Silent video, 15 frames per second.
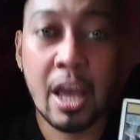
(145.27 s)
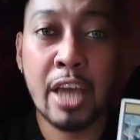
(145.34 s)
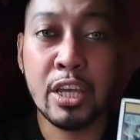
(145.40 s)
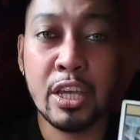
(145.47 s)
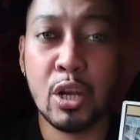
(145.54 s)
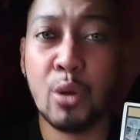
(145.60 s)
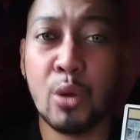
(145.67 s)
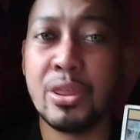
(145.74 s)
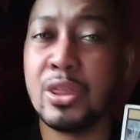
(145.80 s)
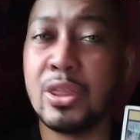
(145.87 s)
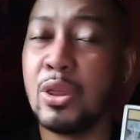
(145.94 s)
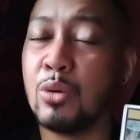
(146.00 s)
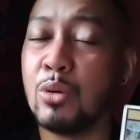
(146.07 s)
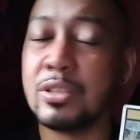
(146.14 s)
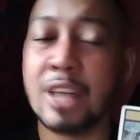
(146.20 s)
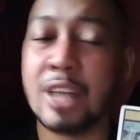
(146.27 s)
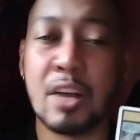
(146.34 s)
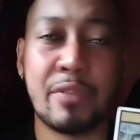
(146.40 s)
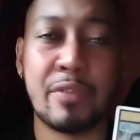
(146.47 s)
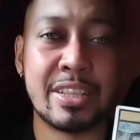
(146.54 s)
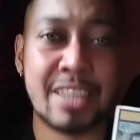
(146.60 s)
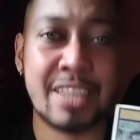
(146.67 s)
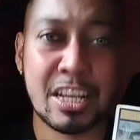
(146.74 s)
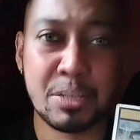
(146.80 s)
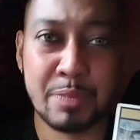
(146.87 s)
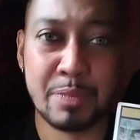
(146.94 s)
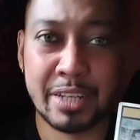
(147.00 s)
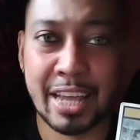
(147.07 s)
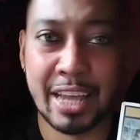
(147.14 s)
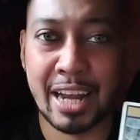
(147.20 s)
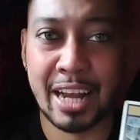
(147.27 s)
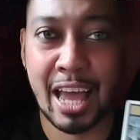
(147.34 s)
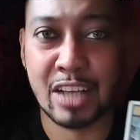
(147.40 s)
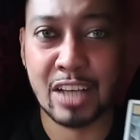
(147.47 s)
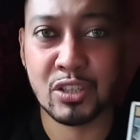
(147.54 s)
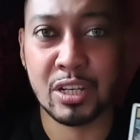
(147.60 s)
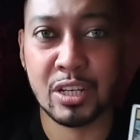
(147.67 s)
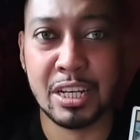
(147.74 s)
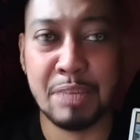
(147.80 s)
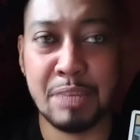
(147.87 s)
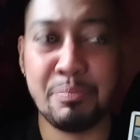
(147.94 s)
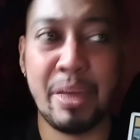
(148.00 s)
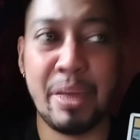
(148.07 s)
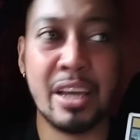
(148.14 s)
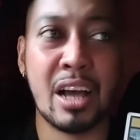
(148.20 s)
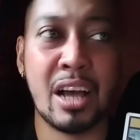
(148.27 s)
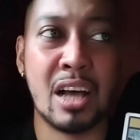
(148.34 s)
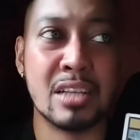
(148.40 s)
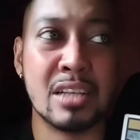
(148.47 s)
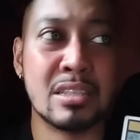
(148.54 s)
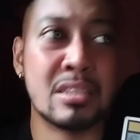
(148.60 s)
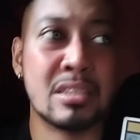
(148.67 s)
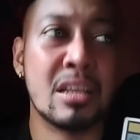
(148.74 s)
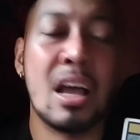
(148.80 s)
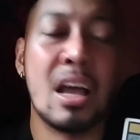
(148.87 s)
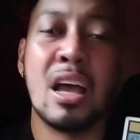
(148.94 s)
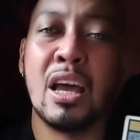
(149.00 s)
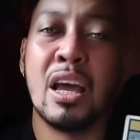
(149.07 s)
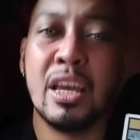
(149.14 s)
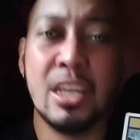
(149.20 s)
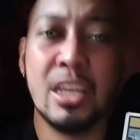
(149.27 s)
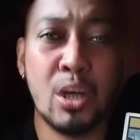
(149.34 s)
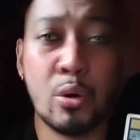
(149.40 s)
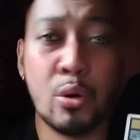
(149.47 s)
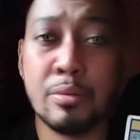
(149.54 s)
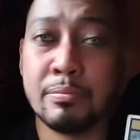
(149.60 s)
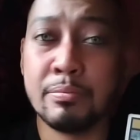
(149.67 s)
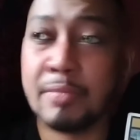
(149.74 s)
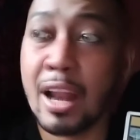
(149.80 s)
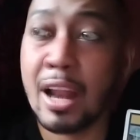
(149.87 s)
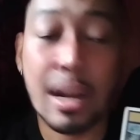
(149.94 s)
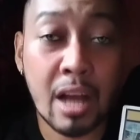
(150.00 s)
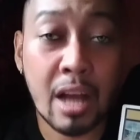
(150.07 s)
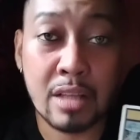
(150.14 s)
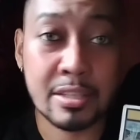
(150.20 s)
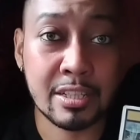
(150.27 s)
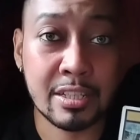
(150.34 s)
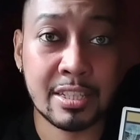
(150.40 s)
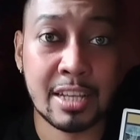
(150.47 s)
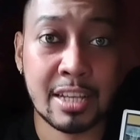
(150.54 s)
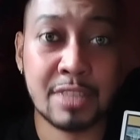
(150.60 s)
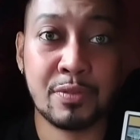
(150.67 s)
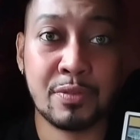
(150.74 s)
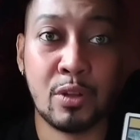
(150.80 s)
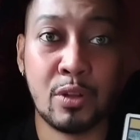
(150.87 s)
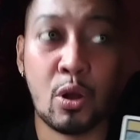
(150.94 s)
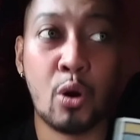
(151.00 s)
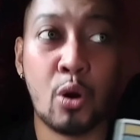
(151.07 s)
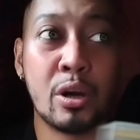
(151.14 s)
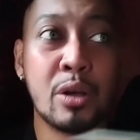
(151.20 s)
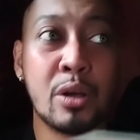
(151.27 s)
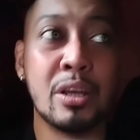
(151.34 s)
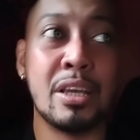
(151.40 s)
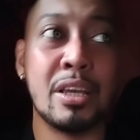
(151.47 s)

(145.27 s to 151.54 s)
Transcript: You know, those kind of attachment can actually make us, you know, not successful, or